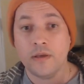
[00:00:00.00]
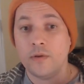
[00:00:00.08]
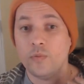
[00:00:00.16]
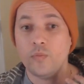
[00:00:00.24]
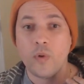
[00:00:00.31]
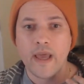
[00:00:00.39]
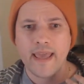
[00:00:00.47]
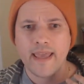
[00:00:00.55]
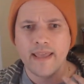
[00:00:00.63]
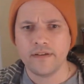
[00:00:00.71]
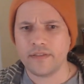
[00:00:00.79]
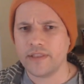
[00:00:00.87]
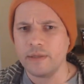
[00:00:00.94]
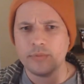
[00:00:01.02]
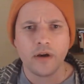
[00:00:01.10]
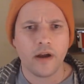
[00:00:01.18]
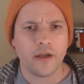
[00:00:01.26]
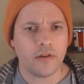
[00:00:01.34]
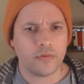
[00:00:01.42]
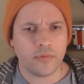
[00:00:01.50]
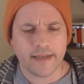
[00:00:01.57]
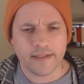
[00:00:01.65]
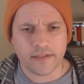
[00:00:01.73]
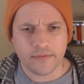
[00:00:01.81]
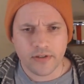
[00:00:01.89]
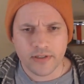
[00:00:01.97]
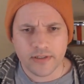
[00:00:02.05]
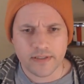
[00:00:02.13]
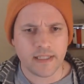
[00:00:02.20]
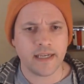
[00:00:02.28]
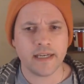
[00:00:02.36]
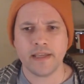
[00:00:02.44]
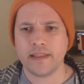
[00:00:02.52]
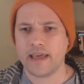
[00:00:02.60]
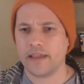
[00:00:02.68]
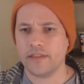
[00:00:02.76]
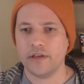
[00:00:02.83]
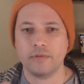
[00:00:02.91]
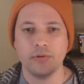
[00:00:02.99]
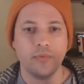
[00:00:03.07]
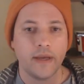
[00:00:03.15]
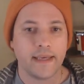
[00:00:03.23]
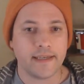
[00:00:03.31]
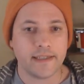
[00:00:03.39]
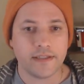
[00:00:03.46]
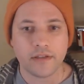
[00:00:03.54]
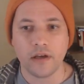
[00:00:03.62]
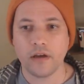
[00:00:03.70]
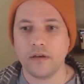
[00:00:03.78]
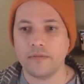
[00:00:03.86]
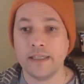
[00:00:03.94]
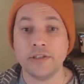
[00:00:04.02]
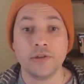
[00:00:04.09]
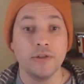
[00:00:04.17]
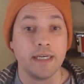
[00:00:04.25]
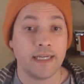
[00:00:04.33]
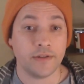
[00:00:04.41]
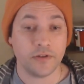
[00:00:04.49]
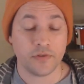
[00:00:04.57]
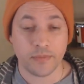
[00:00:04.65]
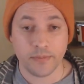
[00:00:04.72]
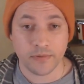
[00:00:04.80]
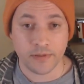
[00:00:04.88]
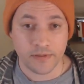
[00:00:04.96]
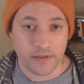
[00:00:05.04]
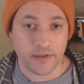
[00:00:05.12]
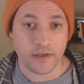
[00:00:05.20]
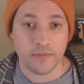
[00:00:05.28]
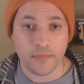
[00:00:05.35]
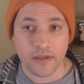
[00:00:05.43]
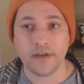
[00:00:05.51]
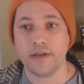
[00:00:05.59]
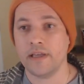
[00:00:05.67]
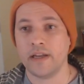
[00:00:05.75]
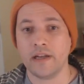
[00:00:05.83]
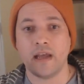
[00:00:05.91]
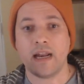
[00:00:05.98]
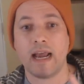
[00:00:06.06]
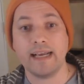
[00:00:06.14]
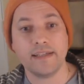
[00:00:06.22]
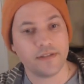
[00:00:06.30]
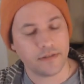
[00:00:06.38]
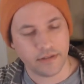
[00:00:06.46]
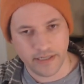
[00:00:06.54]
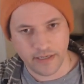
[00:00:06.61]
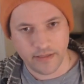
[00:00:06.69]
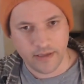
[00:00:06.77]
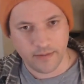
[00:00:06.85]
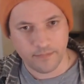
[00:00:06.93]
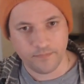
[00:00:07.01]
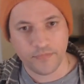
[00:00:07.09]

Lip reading: when there were other ways of understanding that. There were ways of integrating those people into the community and not isolating them.